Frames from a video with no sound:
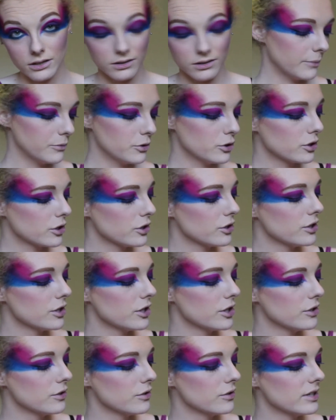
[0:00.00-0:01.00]
I'm just going to
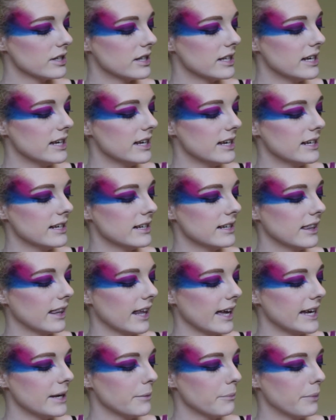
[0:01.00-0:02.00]
use the
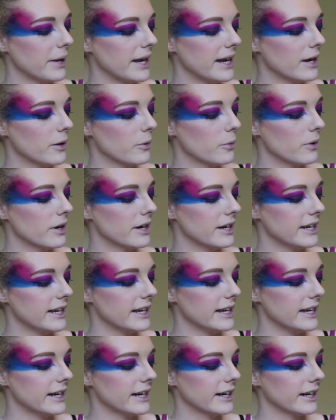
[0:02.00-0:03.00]
light pink one
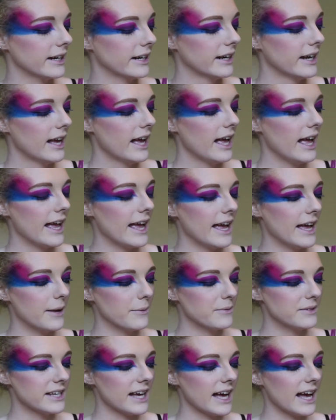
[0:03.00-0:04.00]
here
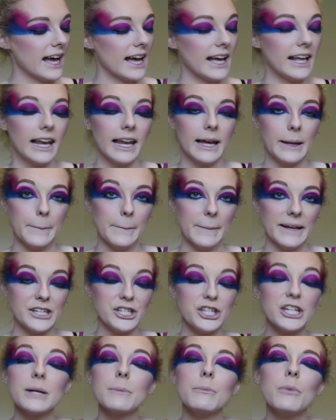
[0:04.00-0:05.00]
to highlight my
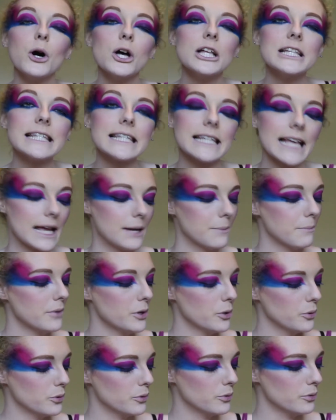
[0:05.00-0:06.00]
cheekbones and my
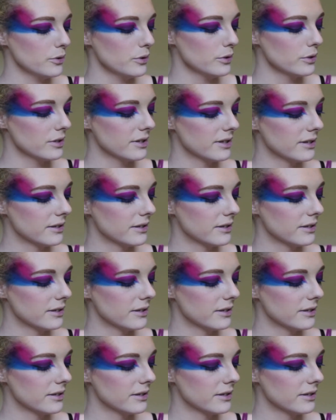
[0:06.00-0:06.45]
nose.